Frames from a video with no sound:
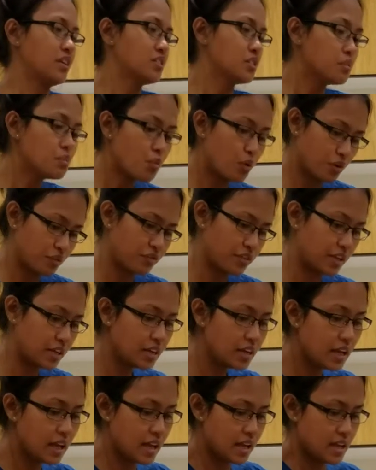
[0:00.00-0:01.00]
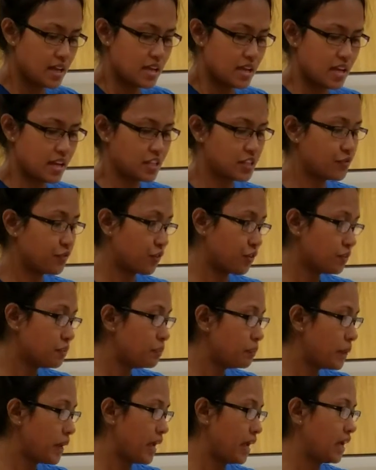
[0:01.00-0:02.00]
some morphine, and it's for
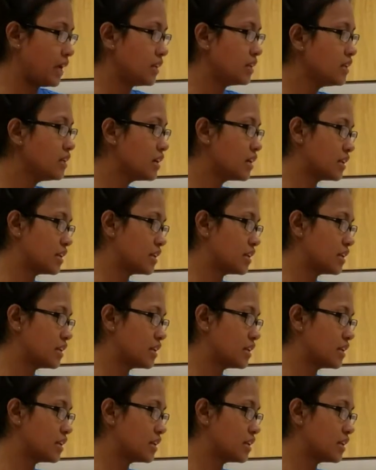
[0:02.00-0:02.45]
pain.